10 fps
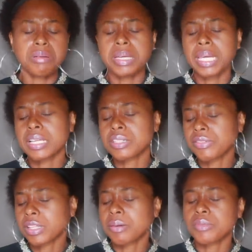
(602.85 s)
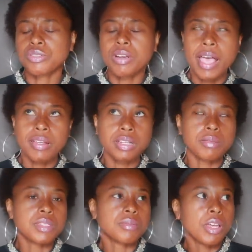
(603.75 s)
oh my gosh, I feel like I'm drowning,
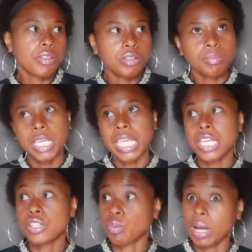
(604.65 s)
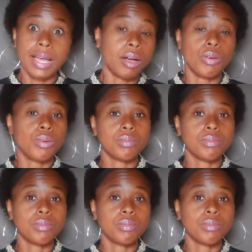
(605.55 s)
I'm smothered, I'm caged. Wow.